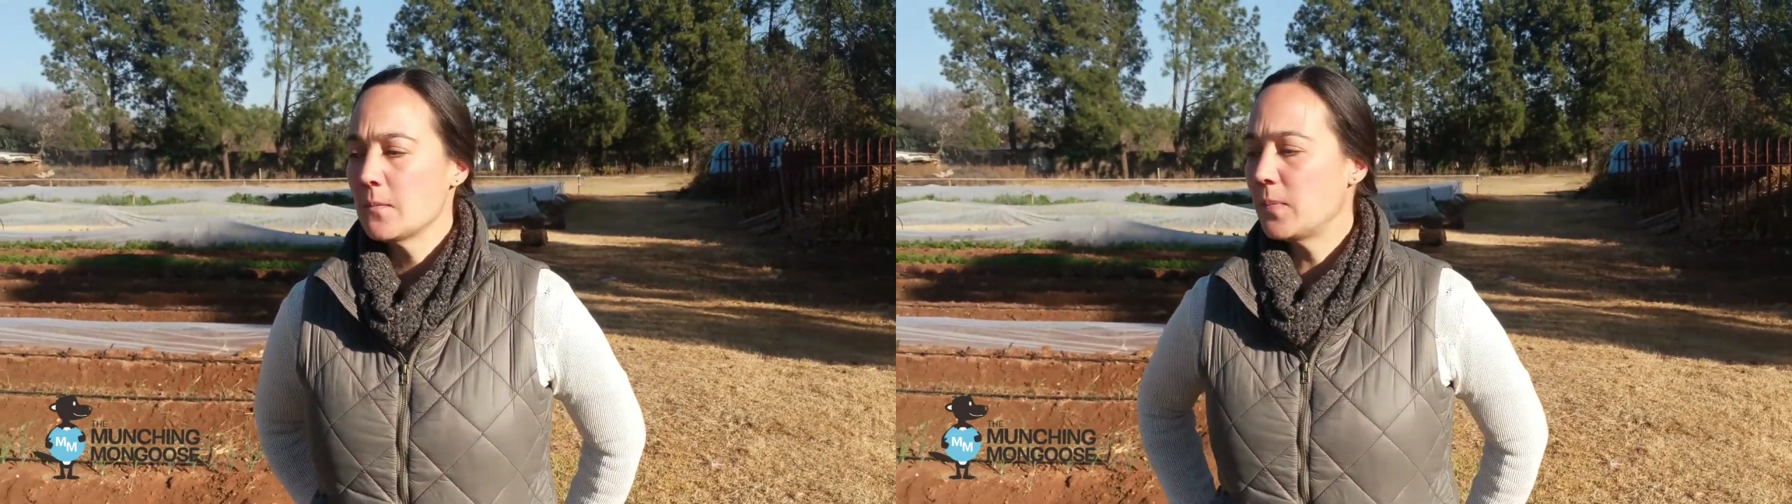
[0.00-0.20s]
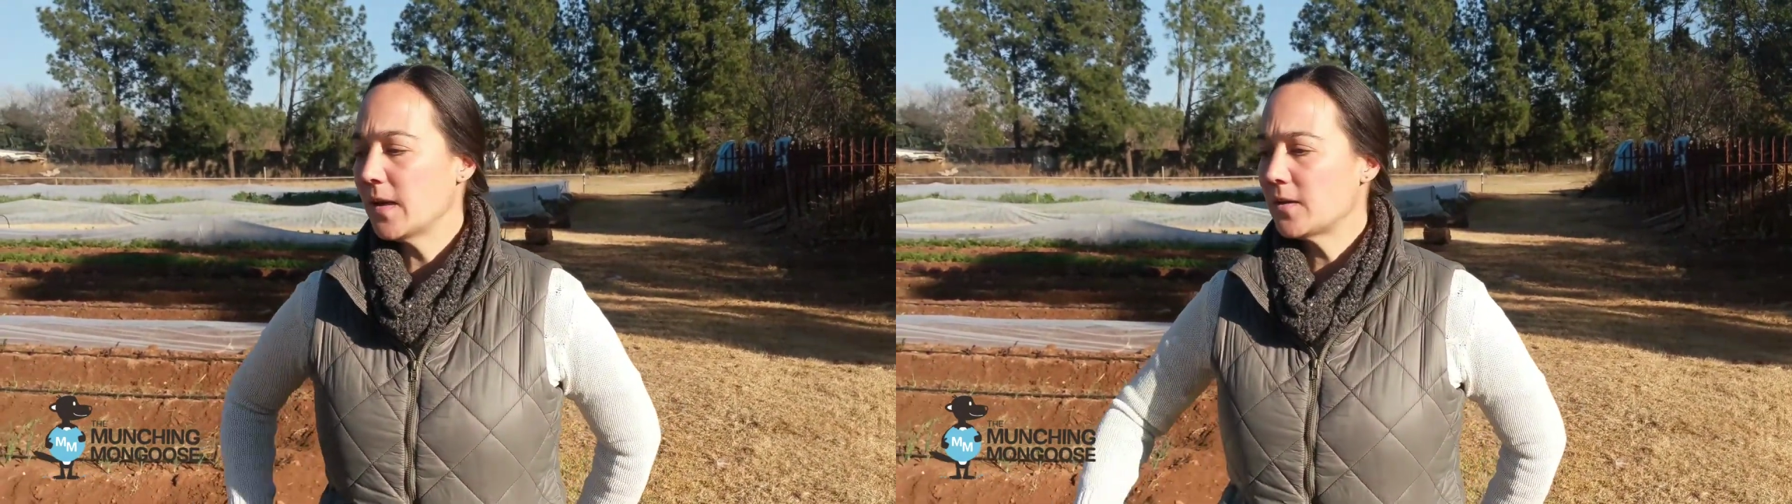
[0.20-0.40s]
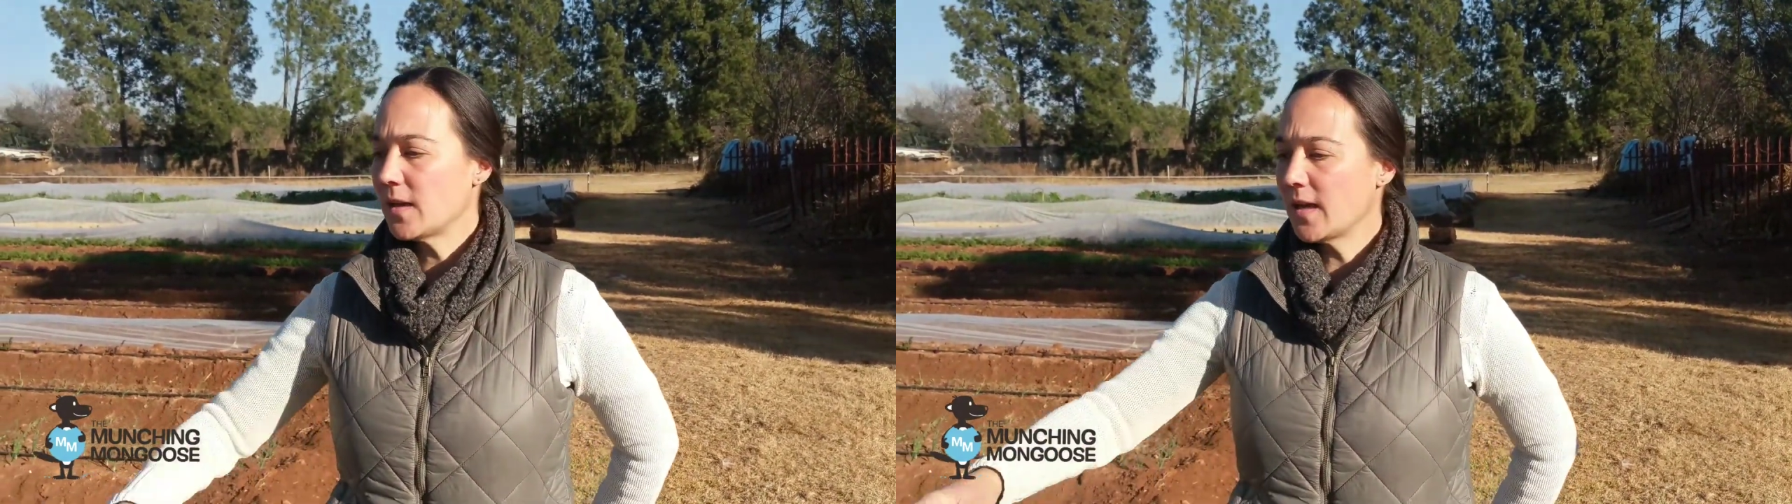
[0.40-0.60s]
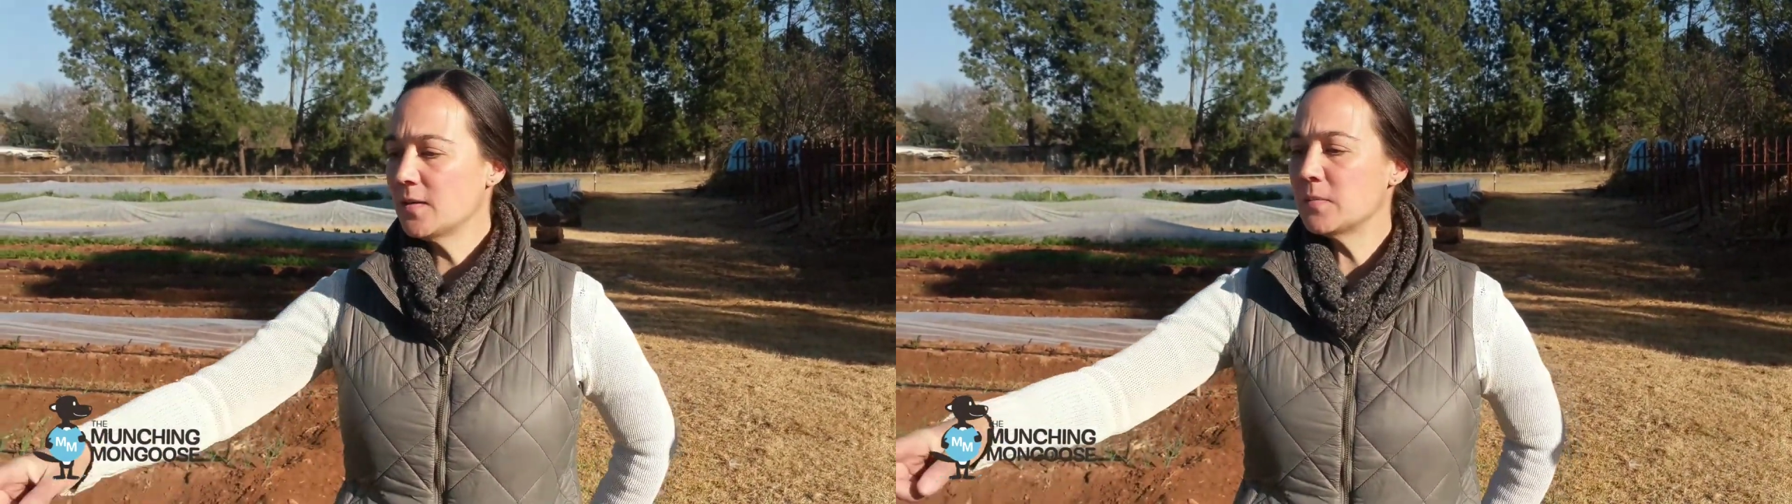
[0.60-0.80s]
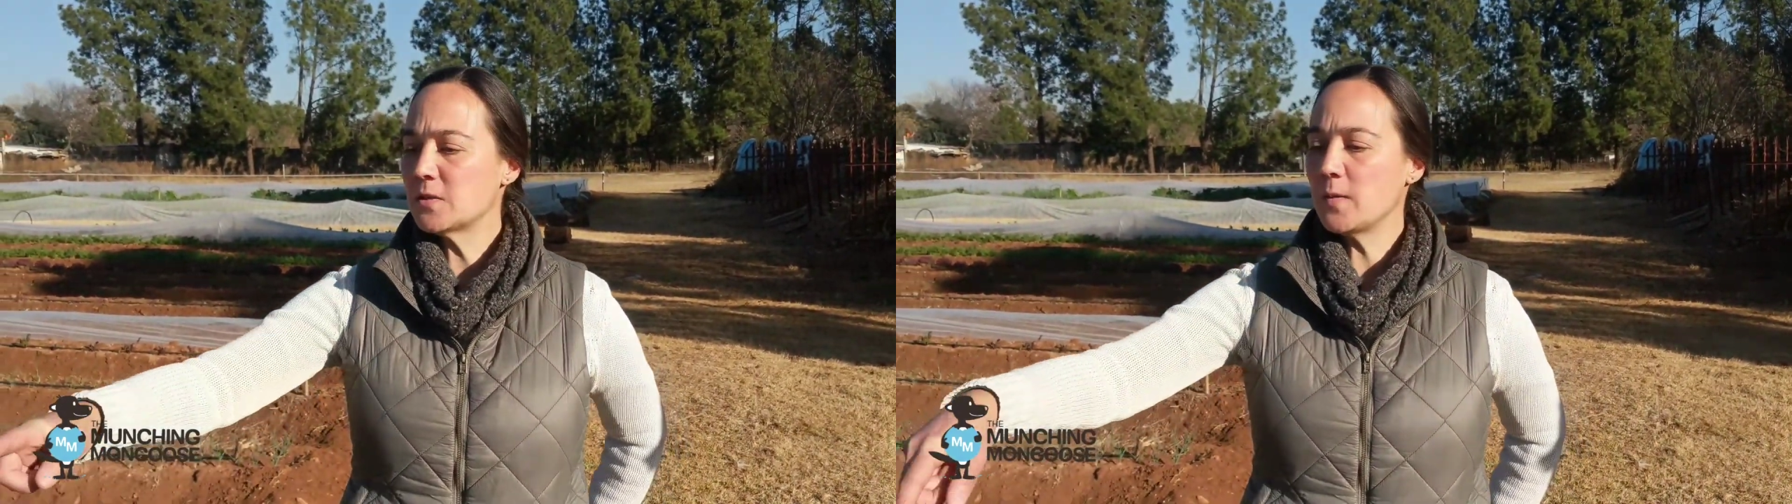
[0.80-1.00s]
but
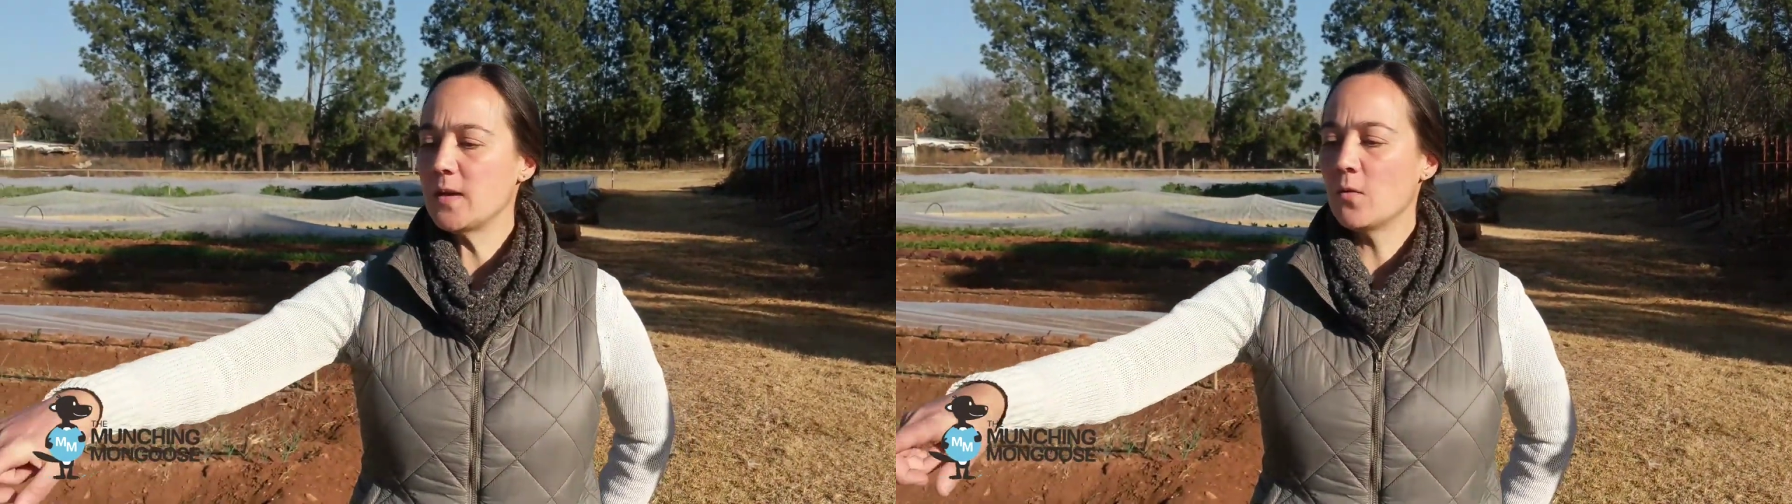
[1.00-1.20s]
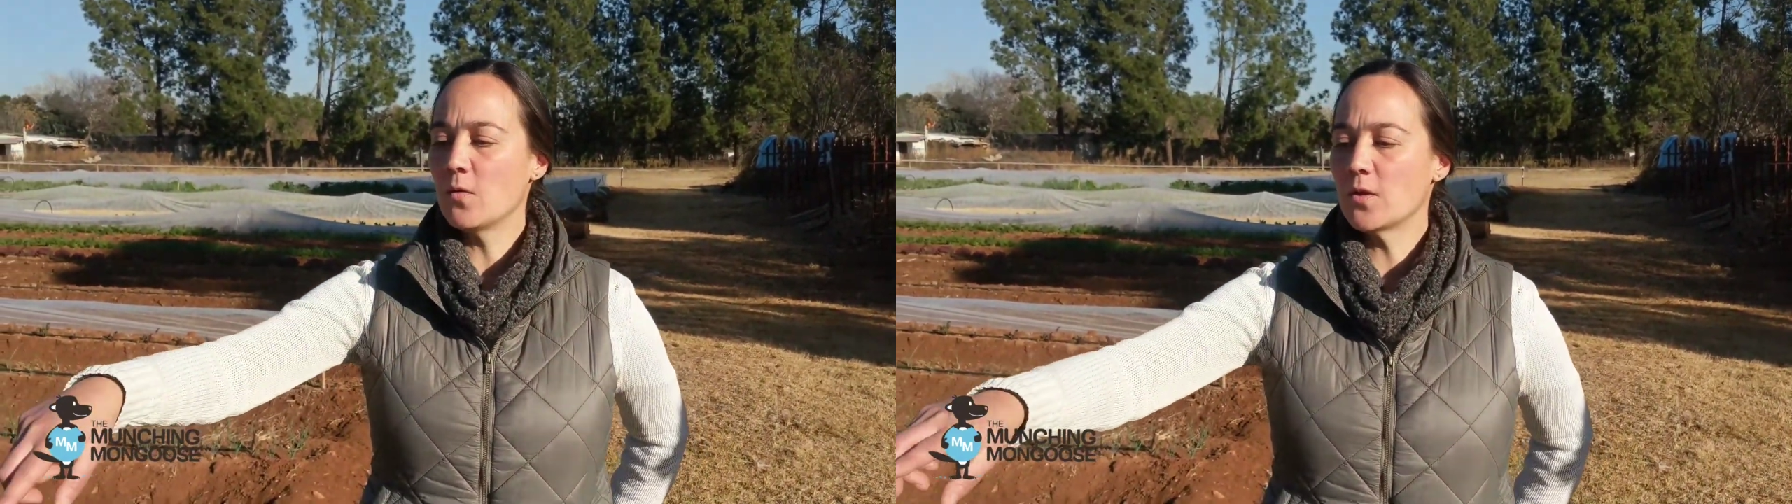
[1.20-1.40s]
in between all